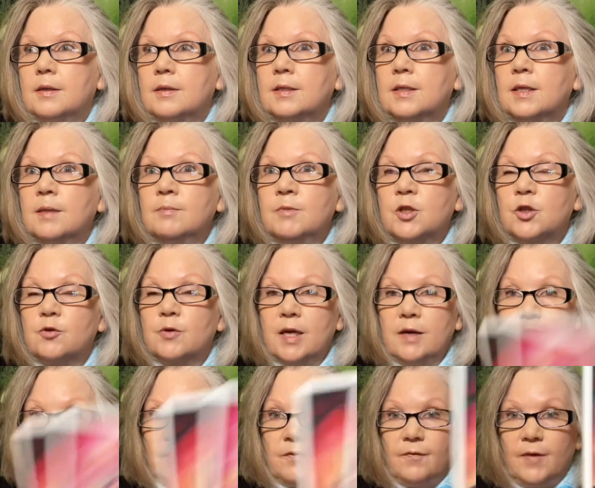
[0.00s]
some string
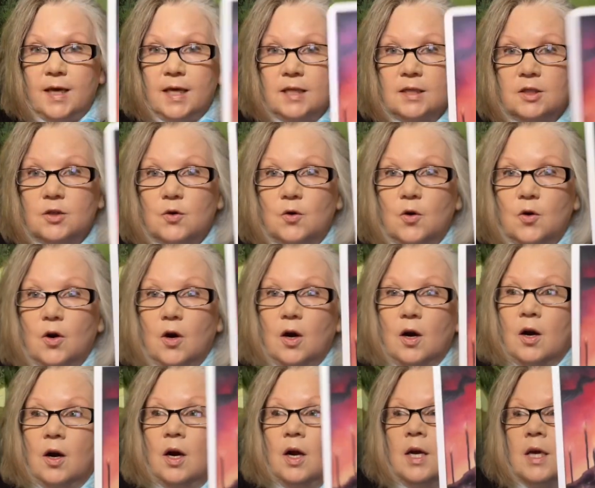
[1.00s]
of events
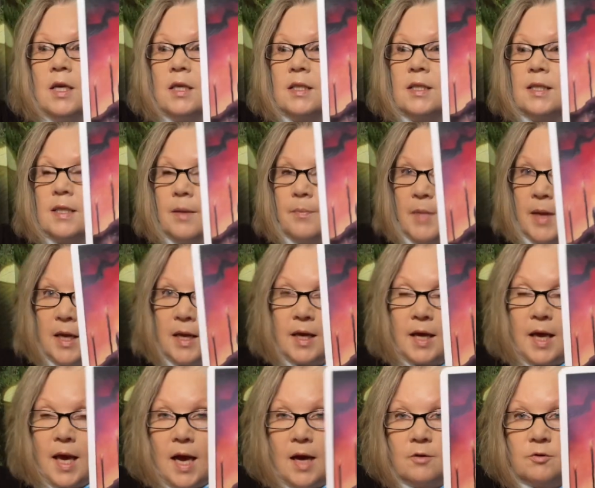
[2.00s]
or some
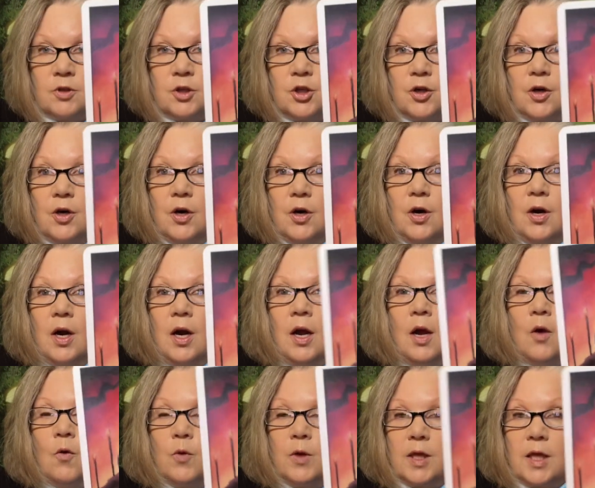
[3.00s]
encounter
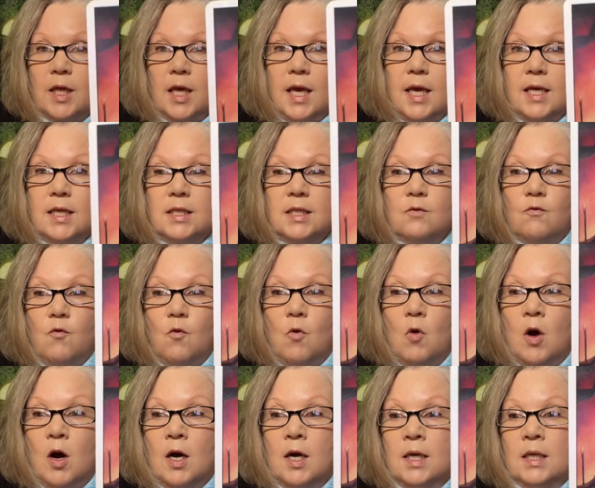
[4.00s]
with the Ace of
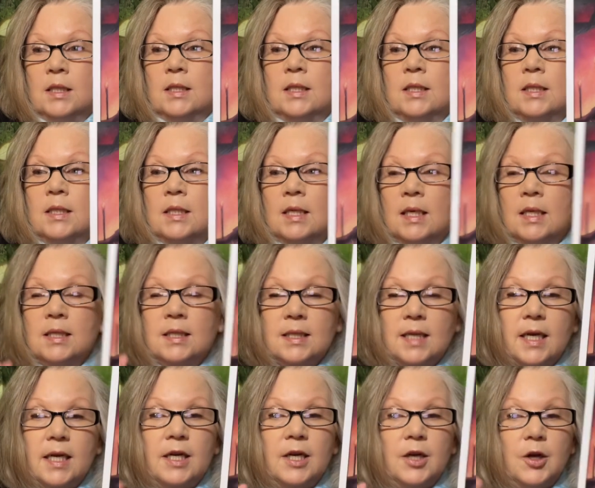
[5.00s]
Wands, it's
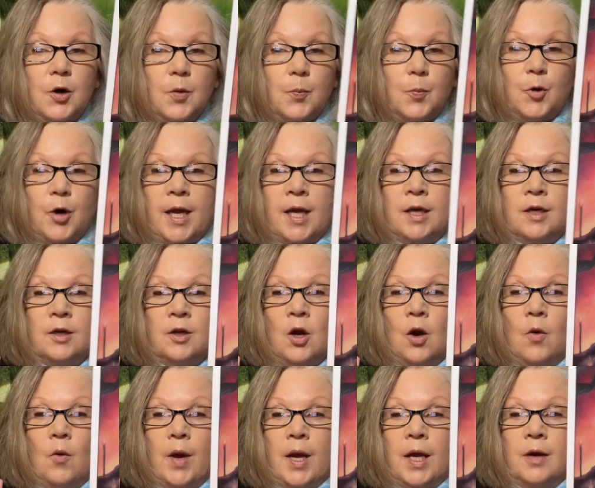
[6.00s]
getting your brain
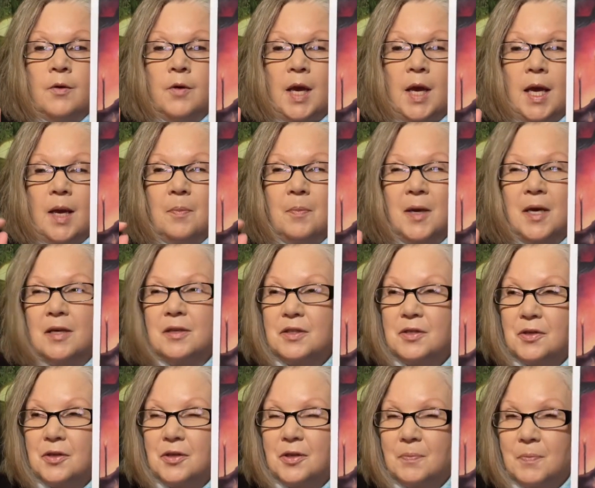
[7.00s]
going, okay? Because
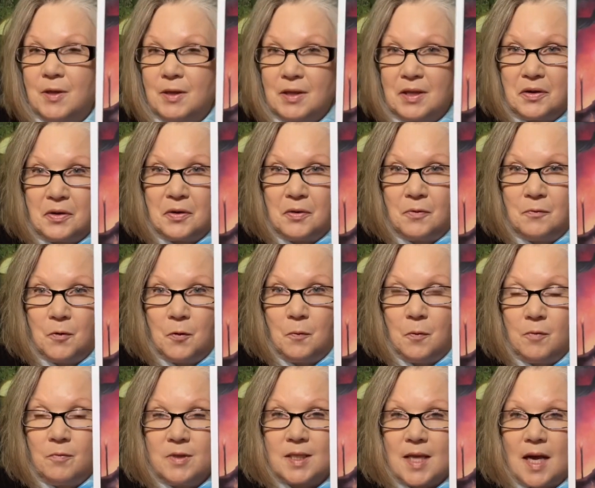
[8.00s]
you could be thinking, well,
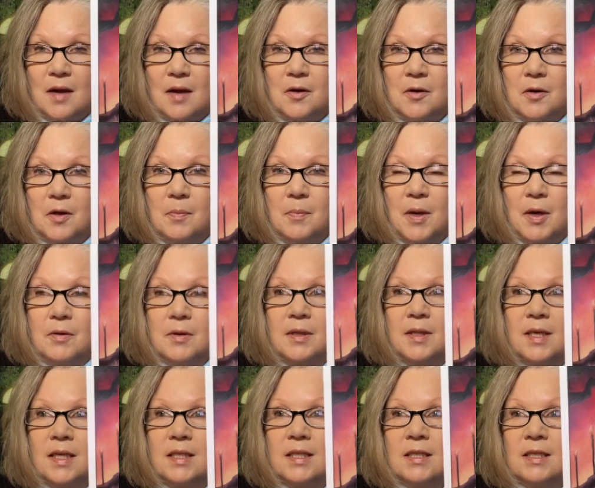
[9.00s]
what was that all about?
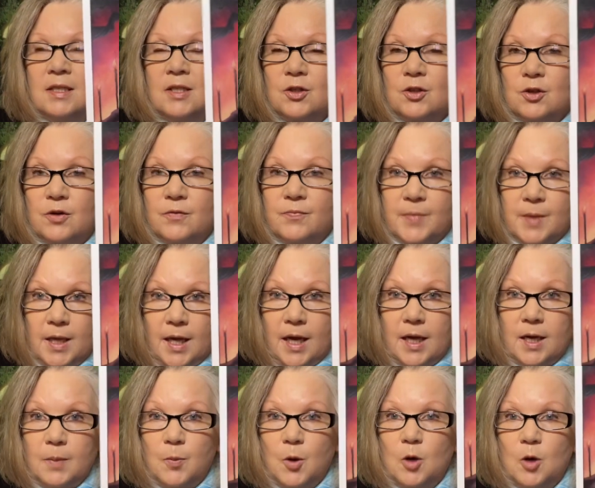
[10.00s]
That didn't serve me
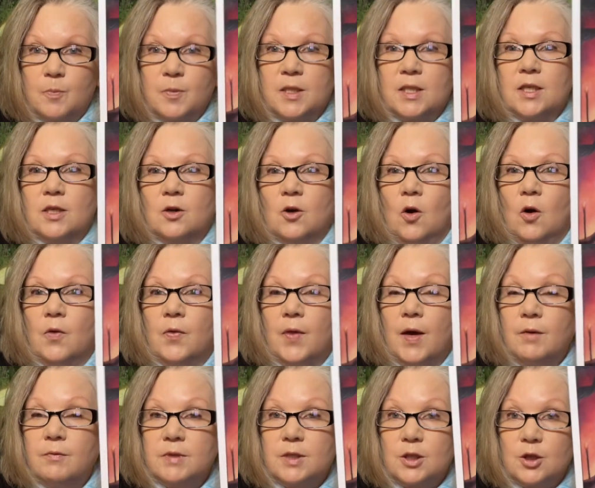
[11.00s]
any purpose at all.
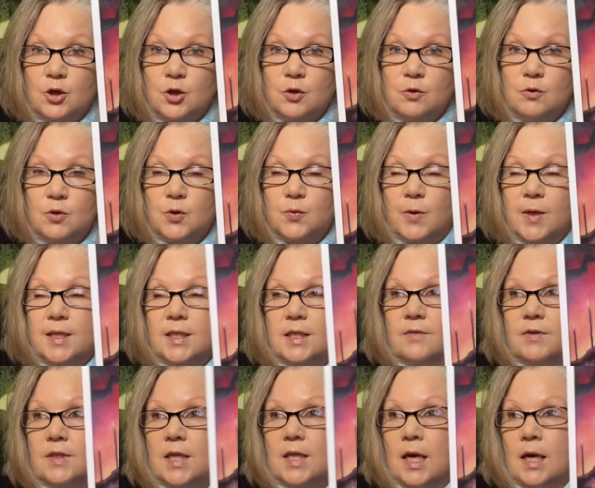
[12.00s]
That was a huge waste
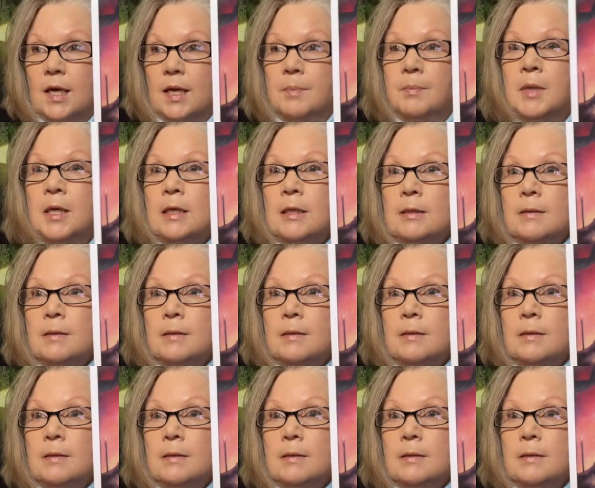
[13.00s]
of time.